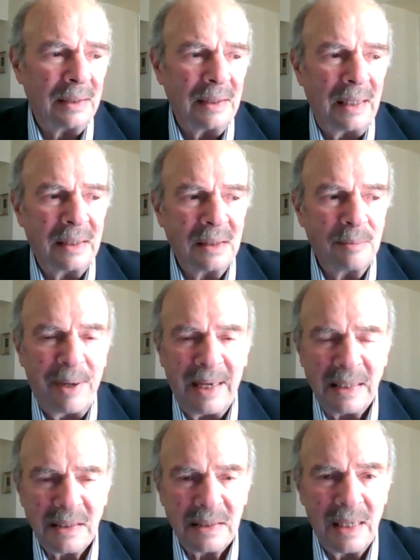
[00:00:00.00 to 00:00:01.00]
In the
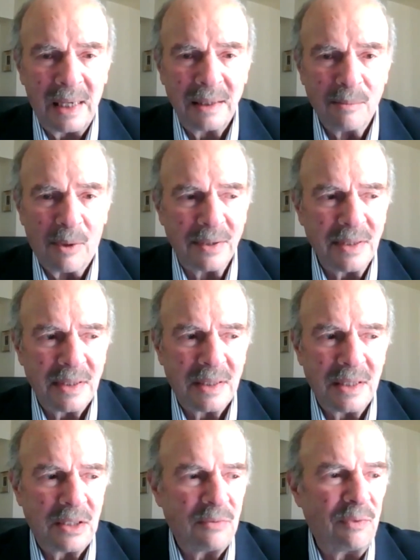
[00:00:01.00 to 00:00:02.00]
past 9 months,
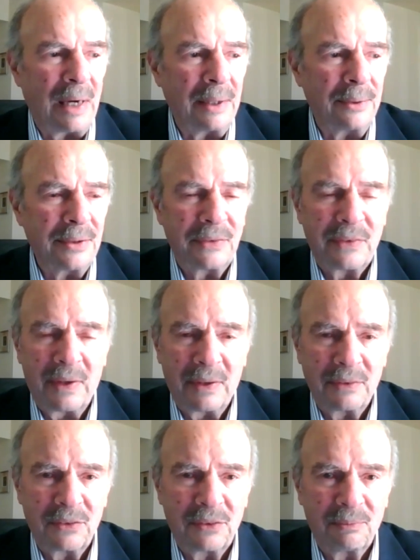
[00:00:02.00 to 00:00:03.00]
this virus
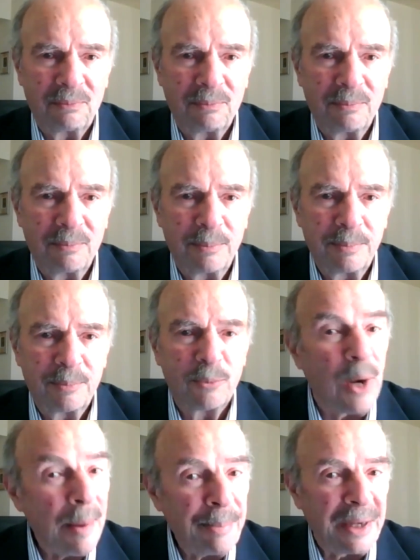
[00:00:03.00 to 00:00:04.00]
has
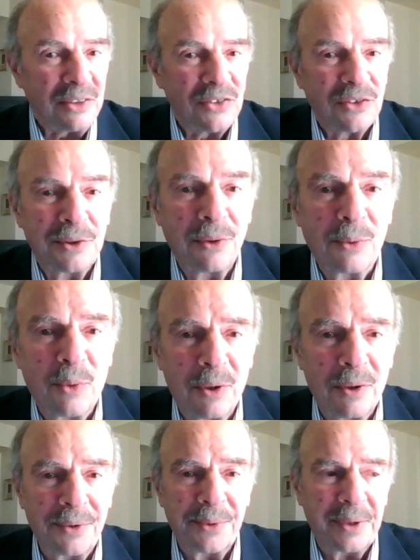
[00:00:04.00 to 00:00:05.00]
rampaged through the
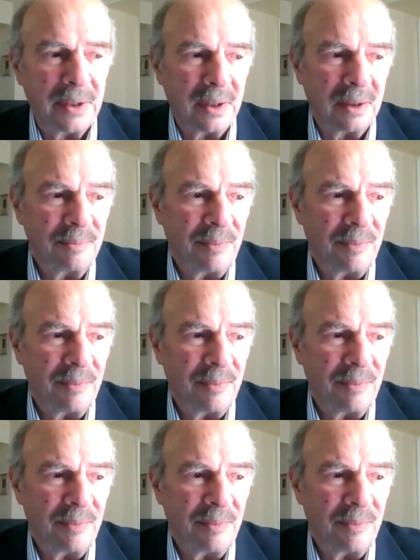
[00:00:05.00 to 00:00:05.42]
world, really.